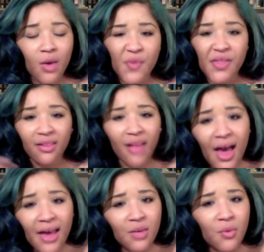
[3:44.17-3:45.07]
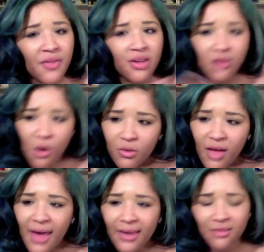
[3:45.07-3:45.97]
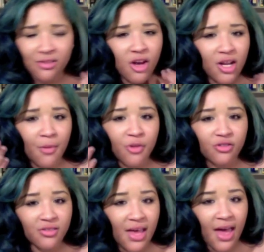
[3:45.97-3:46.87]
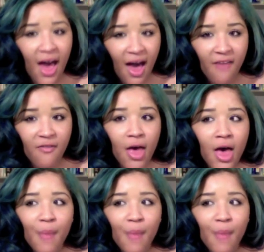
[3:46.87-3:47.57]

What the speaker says: and what they like and what they don't like and certain emotions they have,